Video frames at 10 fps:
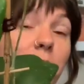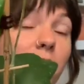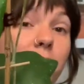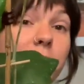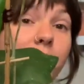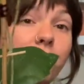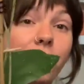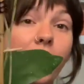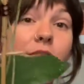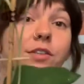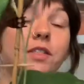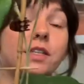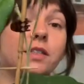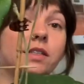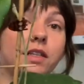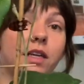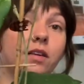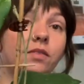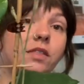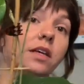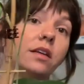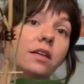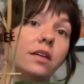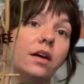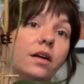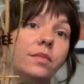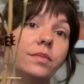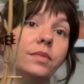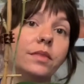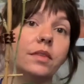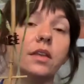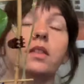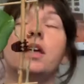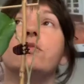probably 5 or 6 leaves, and they've